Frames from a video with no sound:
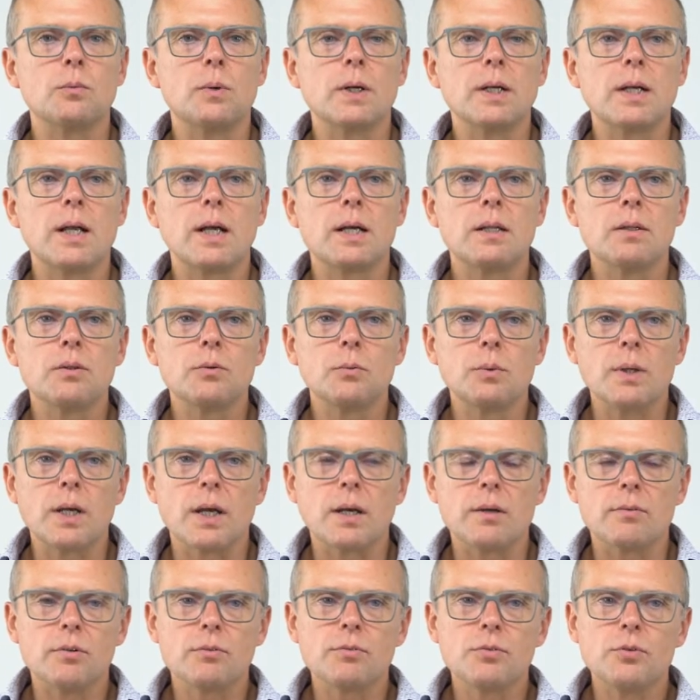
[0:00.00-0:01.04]
the one hand, we
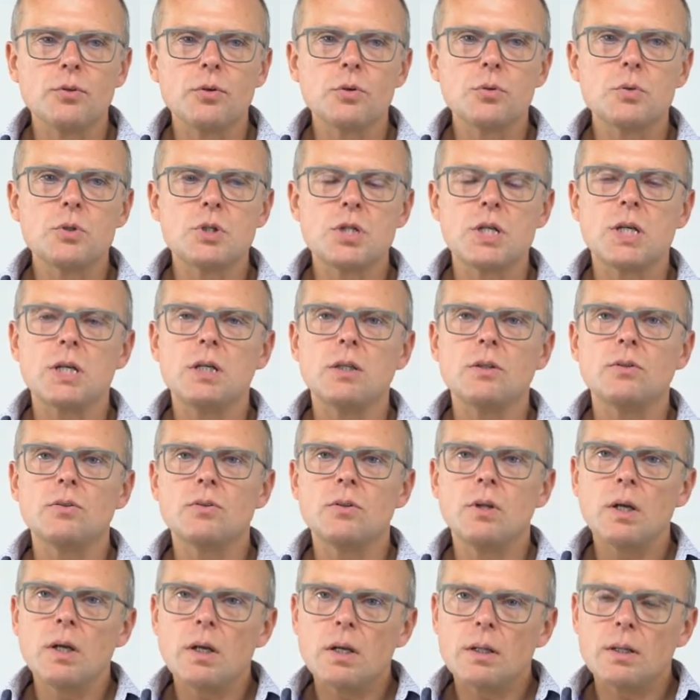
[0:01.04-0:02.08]
have a few
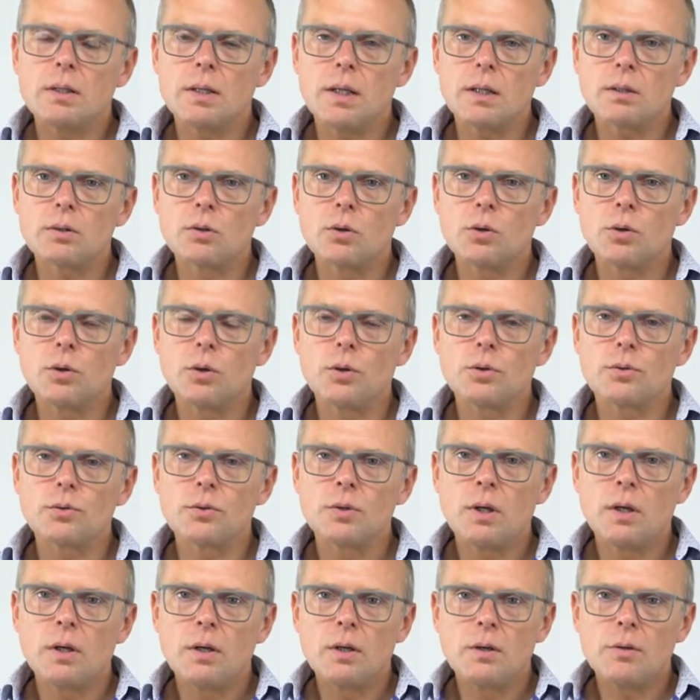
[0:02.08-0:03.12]
genes that cause
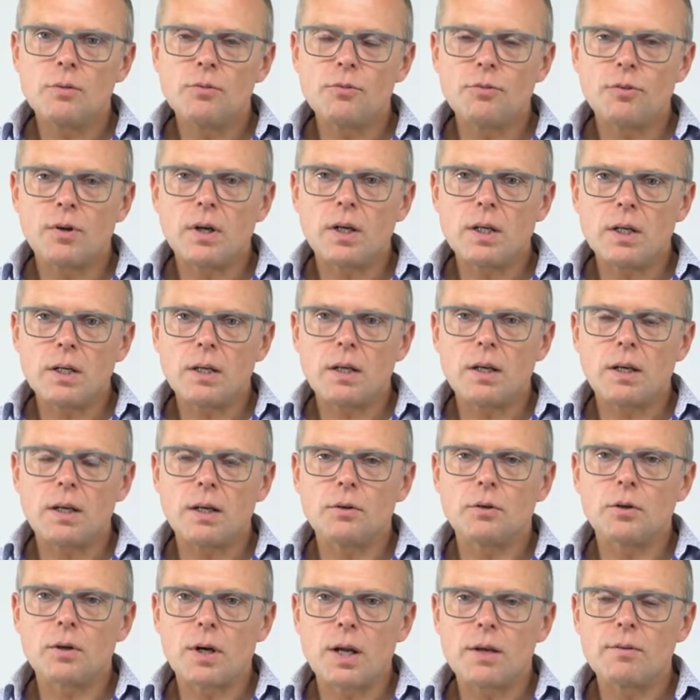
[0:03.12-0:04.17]

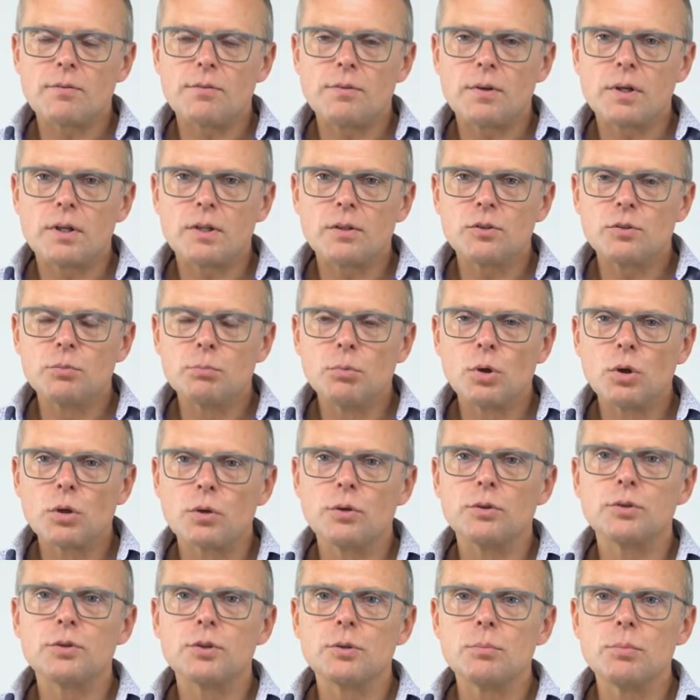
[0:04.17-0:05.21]
have very small
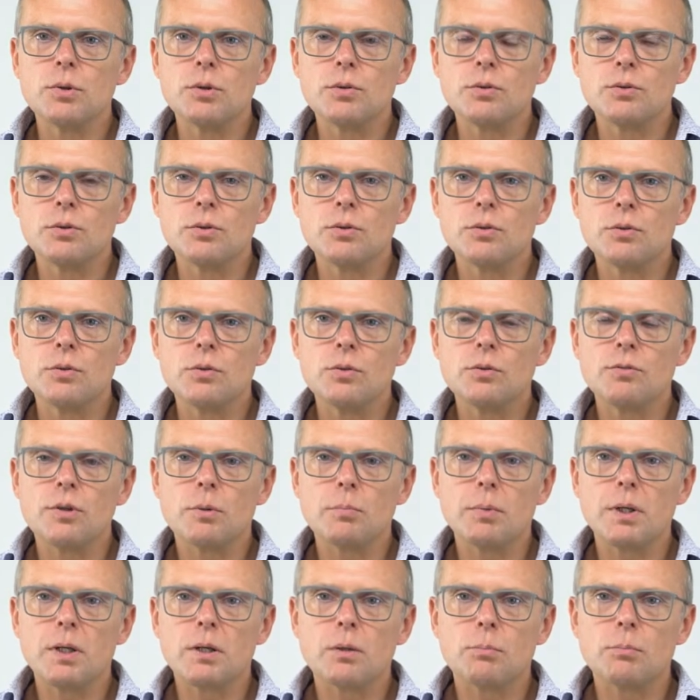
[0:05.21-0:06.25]
contributions to
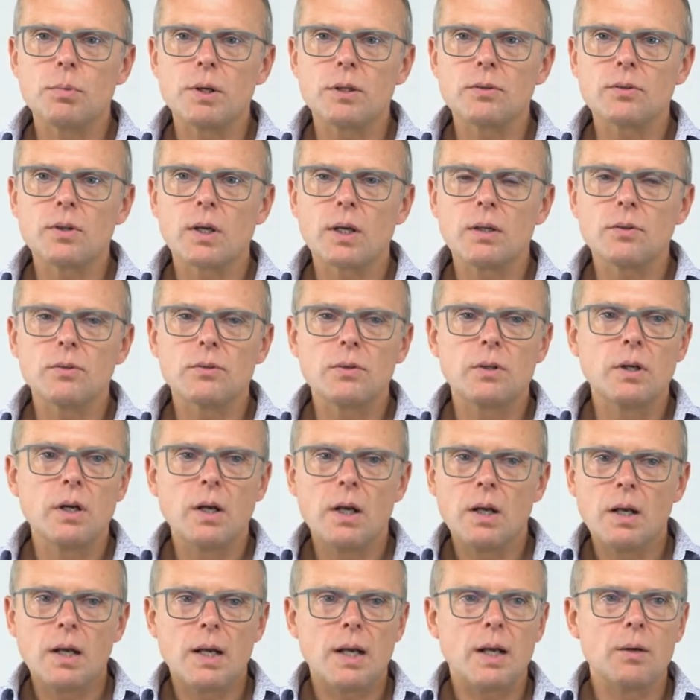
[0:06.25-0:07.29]
familial breast cancer,
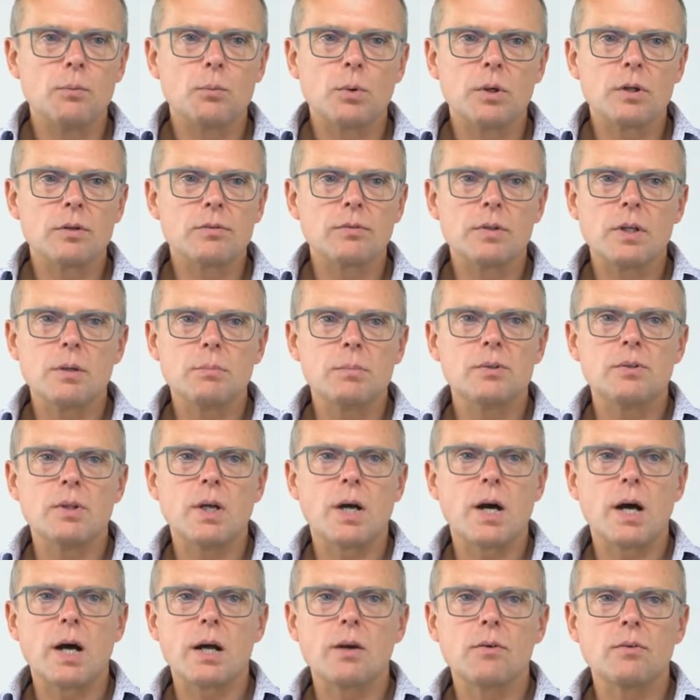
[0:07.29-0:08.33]
and one of them is
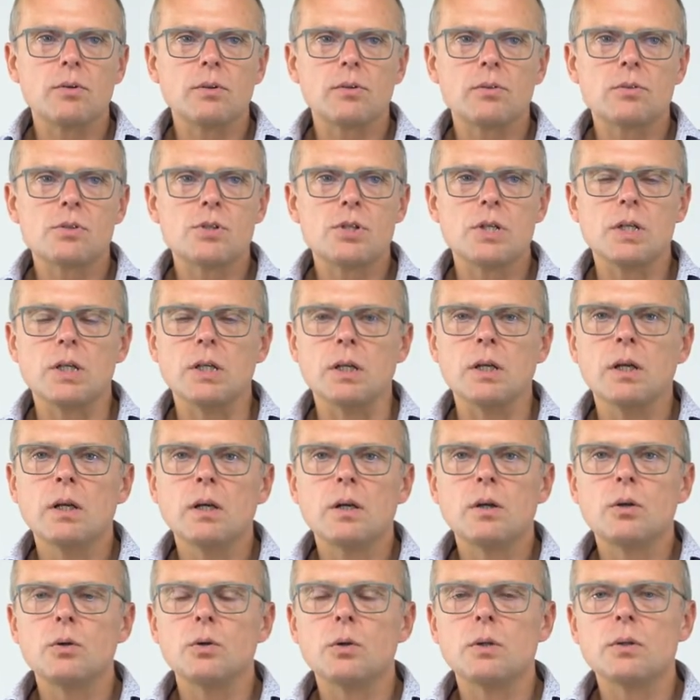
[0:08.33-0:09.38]
the high-risk gene
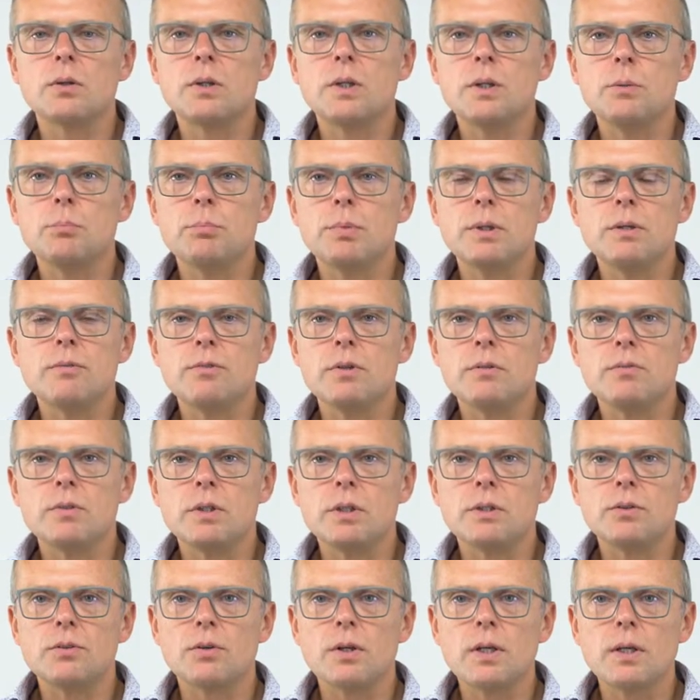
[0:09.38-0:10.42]
called
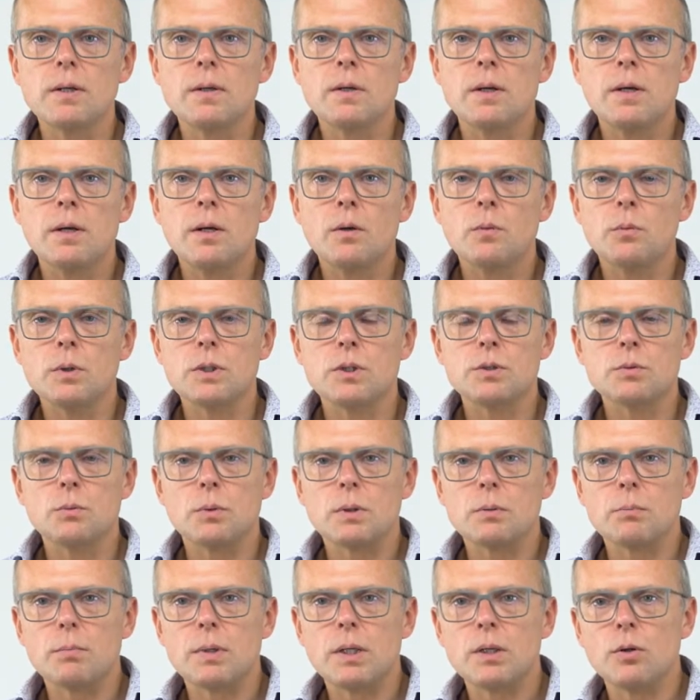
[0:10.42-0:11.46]
TP53, which
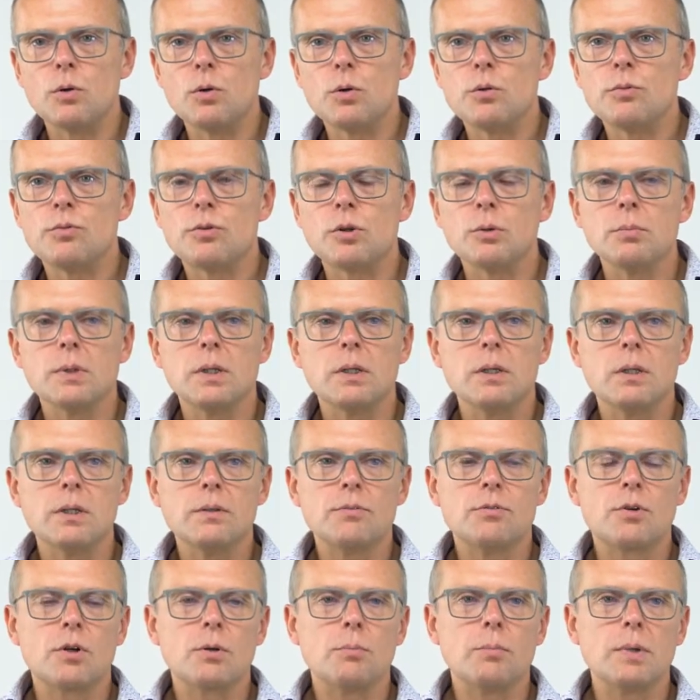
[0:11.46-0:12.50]
one may know from the
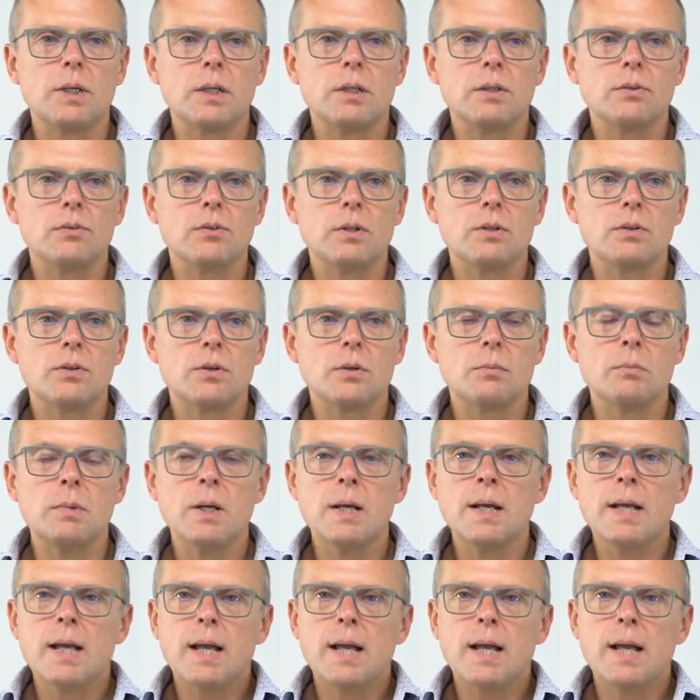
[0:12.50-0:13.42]
Li-Fraumeni syndrome.